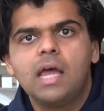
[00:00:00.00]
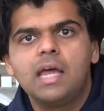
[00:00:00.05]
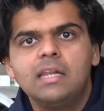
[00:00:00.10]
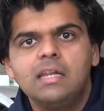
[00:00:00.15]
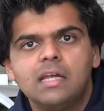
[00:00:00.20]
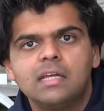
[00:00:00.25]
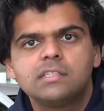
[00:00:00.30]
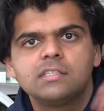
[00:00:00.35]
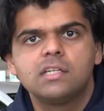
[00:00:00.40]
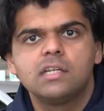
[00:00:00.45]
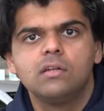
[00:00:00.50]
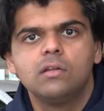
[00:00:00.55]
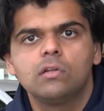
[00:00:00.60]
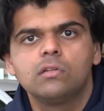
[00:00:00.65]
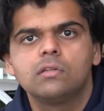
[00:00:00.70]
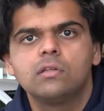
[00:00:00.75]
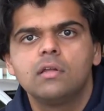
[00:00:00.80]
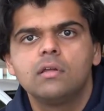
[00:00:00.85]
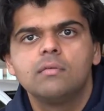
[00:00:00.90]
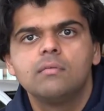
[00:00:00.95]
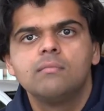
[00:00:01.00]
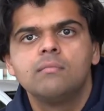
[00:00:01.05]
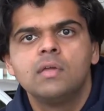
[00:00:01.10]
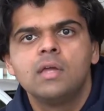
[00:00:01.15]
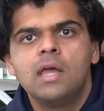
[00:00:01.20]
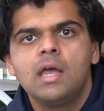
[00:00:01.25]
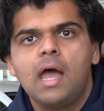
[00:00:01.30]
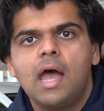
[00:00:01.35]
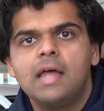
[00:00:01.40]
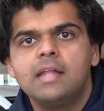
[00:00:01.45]
And last
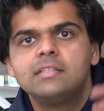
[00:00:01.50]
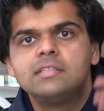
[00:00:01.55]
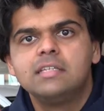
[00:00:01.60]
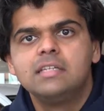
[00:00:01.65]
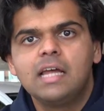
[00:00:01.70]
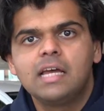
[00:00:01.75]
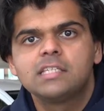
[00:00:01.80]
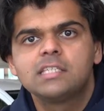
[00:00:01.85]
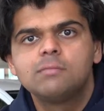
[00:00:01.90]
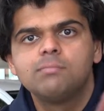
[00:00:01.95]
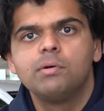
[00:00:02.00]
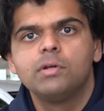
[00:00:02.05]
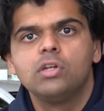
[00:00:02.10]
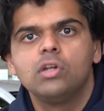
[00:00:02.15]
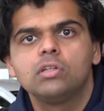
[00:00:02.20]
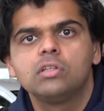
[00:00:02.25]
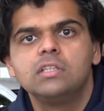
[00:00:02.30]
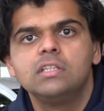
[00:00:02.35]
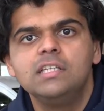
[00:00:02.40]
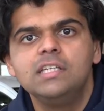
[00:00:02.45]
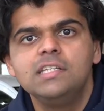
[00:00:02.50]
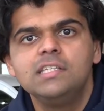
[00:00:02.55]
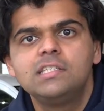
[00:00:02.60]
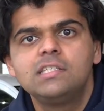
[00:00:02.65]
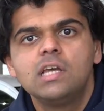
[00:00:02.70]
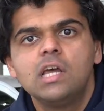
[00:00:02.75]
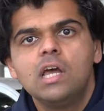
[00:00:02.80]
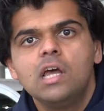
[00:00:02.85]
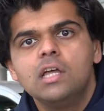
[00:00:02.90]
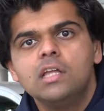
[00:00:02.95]
but not
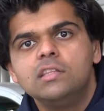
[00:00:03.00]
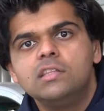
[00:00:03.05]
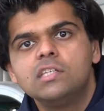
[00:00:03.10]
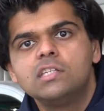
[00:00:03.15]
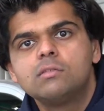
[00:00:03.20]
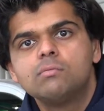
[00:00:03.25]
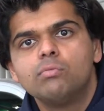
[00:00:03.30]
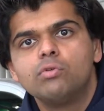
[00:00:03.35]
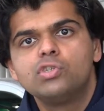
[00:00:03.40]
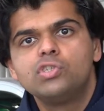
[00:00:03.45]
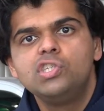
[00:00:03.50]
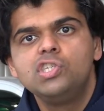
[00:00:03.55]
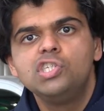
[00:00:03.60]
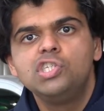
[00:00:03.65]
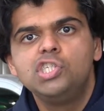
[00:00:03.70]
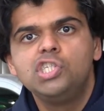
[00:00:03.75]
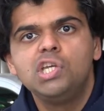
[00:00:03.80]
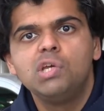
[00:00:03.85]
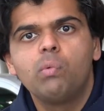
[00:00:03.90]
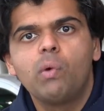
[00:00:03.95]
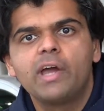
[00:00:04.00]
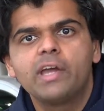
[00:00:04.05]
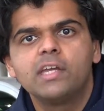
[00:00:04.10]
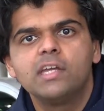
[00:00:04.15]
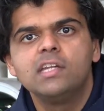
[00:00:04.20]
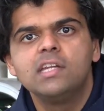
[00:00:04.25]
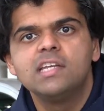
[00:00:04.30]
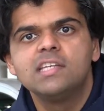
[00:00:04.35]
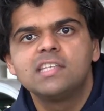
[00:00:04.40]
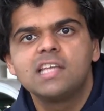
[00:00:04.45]
least, this Mercedes
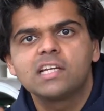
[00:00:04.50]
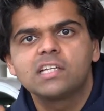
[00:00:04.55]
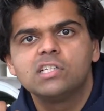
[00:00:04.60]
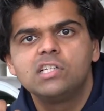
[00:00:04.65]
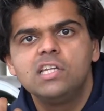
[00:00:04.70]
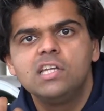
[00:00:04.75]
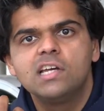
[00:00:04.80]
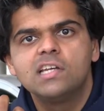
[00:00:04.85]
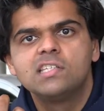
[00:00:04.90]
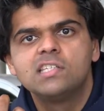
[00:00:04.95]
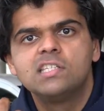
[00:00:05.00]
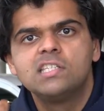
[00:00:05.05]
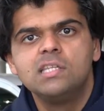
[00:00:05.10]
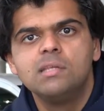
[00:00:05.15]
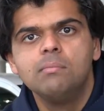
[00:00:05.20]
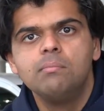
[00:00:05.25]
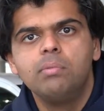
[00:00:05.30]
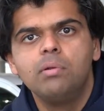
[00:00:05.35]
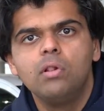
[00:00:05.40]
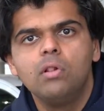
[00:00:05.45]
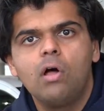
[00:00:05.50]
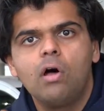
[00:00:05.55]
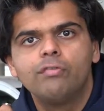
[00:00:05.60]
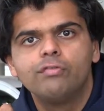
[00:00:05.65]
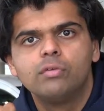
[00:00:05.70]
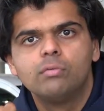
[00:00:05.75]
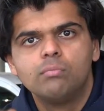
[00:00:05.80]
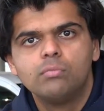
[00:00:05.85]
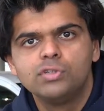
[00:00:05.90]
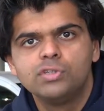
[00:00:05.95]
G-Wagon is actually a symbol
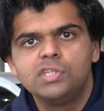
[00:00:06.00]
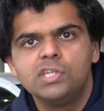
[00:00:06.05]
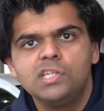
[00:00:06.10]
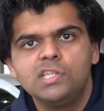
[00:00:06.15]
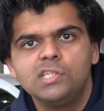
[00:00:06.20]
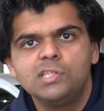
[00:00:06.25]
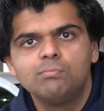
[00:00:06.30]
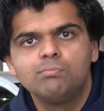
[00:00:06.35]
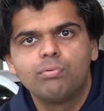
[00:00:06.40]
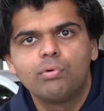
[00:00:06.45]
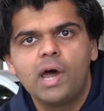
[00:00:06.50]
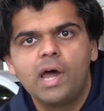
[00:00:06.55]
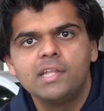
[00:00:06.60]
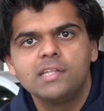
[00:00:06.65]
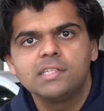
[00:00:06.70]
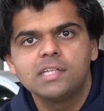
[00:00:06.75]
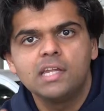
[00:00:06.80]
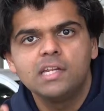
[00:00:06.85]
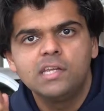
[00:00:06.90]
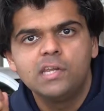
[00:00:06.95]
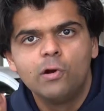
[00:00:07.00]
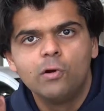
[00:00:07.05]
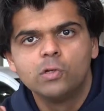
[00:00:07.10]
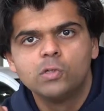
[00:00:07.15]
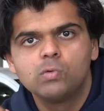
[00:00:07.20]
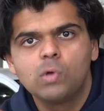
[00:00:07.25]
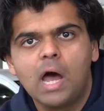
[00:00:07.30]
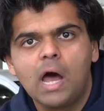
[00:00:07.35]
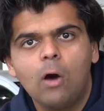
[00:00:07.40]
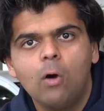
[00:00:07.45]
of the Mercedes brand, and
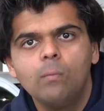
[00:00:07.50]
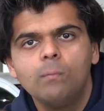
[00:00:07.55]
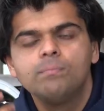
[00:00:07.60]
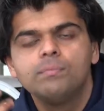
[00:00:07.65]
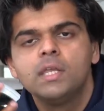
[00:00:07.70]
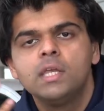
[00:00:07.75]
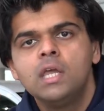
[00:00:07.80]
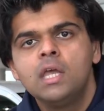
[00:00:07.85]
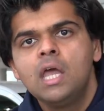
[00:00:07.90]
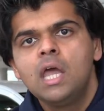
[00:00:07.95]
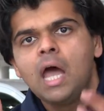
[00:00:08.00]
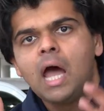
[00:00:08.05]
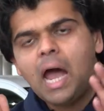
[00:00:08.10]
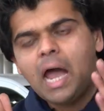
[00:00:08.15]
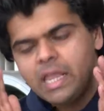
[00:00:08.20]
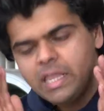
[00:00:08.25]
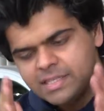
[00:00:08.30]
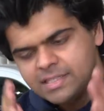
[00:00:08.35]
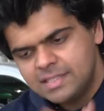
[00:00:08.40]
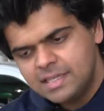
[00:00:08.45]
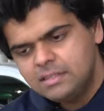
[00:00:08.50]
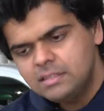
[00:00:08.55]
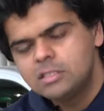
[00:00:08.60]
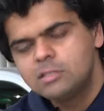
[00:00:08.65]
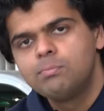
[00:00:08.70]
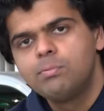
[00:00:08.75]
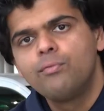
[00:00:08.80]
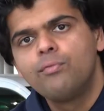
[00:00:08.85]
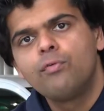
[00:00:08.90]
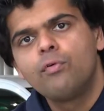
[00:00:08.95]
here's how. I said this
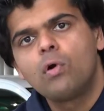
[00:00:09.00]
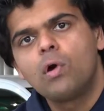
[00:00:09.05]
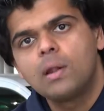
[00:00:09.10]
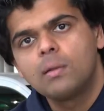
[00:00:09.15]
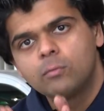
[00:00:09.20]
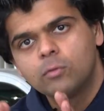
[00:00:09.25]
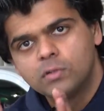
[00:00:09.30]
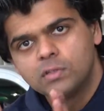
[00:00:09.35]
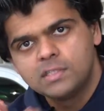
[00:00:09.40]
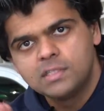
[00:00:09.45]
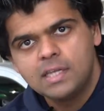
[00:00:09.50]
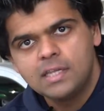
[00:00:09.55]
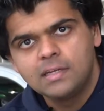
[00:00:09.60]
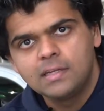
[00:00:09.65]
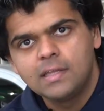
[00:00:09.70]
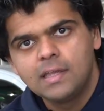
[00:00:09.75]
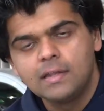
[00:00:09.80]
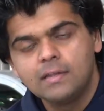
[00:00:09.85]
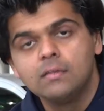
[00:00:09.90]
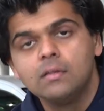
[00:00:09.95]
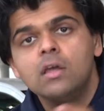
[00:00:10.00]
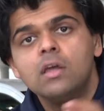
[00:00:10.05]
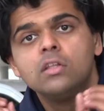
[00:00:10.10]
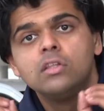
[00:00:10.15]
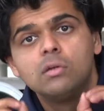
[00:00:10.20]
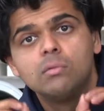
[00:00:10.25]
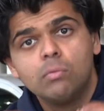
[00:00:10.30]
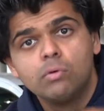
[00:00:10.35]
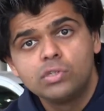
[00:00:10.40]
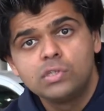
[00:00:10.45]
before and I'm going to say it again.
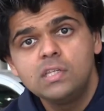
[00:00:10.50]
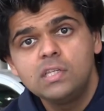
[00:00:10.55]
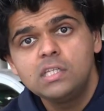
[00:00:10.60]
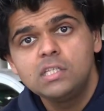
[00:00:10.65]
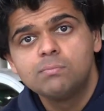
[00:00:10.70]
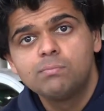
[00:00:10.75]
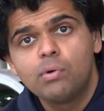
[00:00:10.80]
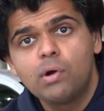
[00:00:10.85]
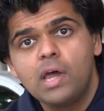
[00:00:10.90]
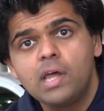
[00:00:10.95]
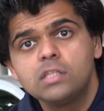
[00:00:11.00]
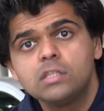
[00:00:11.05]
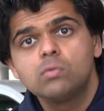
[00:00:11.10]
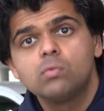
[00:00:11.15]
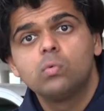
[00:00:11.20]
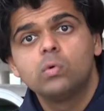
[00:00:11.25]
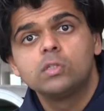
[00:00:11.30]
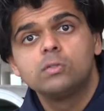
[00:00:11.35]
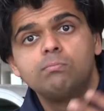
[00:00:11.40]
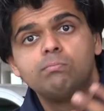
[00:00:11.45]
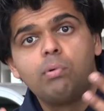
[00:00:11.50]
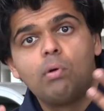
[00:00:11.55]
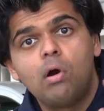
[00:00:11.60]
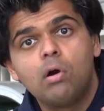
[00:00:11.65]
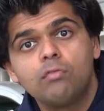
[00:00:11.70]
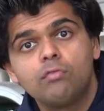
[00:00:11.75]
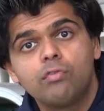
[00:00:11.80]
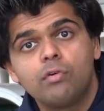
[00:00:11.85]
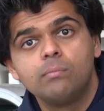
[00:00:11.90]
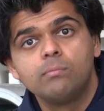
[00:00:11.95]
The Mercedes brand was
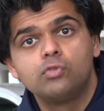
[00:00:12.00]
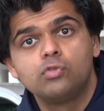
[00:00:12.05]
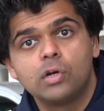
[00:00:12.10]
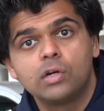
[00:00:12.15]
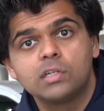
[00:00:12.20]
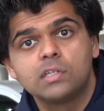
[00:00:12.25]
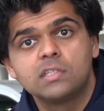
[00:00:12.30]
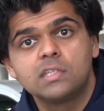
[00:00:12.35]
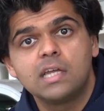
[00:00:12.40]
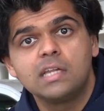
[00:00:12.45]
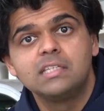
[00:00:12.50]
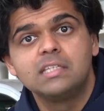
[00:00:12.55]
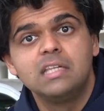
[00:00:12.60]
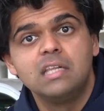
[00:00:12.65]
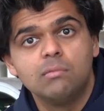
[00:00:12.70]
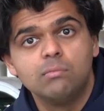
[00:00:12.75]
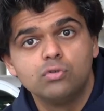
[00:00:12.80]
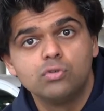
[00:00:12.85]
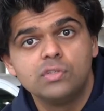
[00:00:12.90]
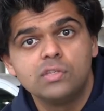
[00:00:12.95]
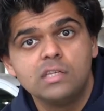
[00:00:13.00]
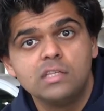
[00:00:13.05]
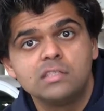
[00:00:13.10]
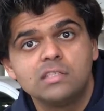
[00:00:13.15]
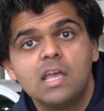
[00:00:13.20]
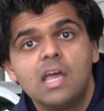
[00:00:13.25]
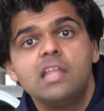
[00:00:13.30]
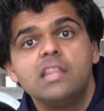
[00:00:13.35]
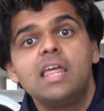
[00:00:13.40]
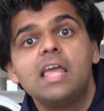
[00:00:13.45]
born from trucks and
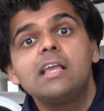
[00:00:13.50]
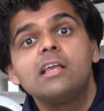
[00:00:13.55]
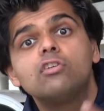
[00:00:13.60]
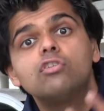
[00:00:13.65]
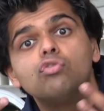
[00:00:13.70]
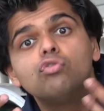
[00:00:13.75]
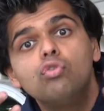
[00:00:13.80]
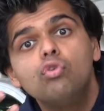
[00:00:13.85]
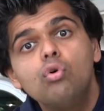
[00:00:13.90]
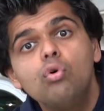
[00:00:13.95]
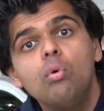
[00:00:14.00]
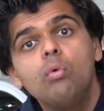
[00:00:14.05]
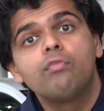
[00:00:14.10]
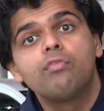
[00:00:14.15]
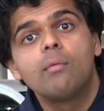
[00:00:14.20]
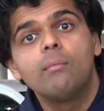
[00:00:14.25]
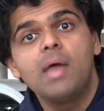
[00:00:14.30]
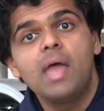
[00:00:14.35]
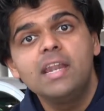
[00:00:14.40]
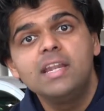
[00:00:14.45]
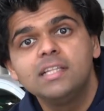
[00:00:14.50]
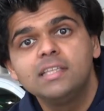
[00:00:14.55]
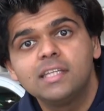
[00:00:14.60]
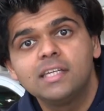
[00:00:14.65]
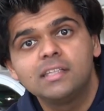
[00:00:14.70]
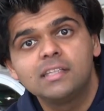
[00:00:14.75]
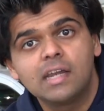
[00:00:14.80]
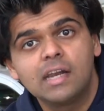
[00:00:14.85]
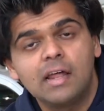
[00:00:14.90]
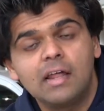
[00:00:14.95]
limousines. They grew from
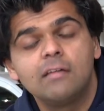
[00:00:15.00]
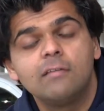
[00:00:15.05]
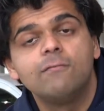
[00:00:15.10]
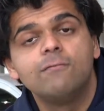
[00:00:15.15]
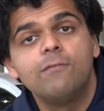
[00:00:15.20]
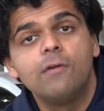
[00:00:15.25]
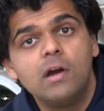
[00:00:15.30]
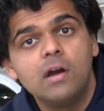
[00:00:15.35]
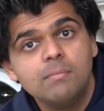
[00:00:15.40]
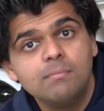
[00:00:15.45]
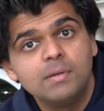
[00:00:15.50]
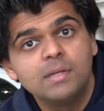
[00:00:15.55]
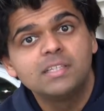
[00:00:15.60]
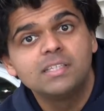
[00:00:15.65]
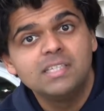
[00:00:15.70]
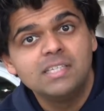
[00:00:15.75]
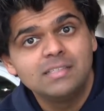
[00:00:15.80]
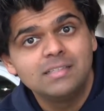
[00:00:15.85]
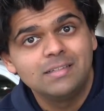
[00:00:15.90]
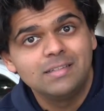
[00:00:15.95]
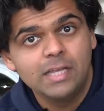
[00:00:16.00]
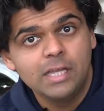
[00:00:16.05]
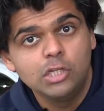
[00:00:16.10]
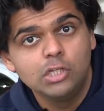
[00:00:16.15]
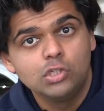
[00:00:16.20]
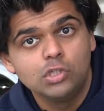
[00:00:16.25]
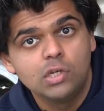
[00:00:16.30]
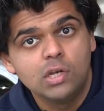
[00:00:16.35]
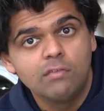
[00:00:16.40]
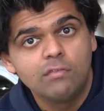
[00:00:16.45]
anything that had a very big diesel
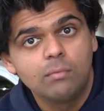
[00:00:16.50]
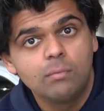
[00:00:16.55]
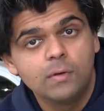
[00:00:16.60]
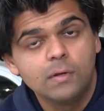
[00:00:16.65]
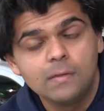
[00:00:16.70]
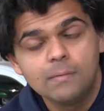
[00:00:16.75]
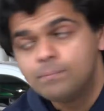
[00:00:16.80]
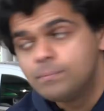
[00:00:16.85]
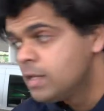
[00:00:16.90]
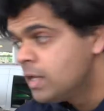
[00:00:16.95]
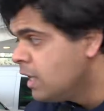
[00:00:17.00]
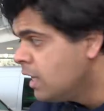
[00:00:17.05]
engine, everybody.